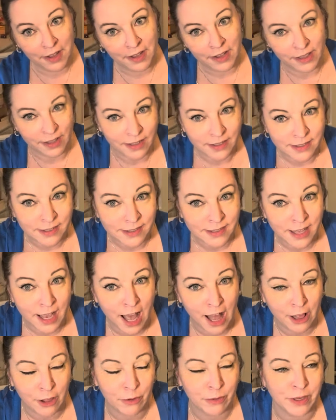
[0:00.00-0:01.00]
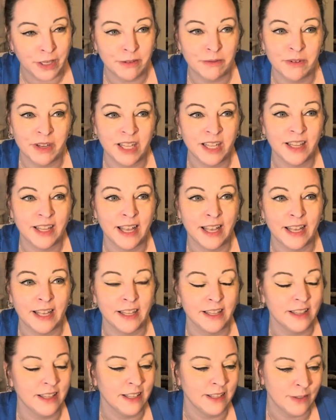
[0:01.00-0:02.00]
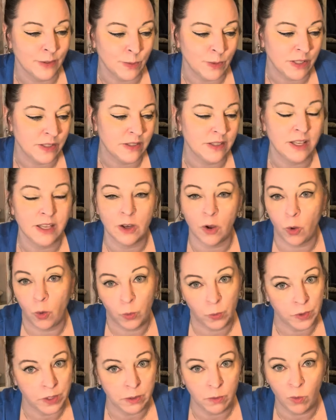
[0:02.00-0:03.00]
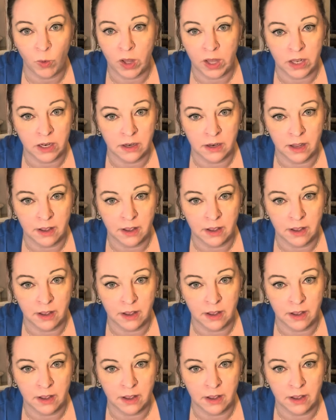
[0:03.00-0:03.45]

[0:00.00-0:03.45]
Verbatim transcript: this is the Halloween one that this was the only one.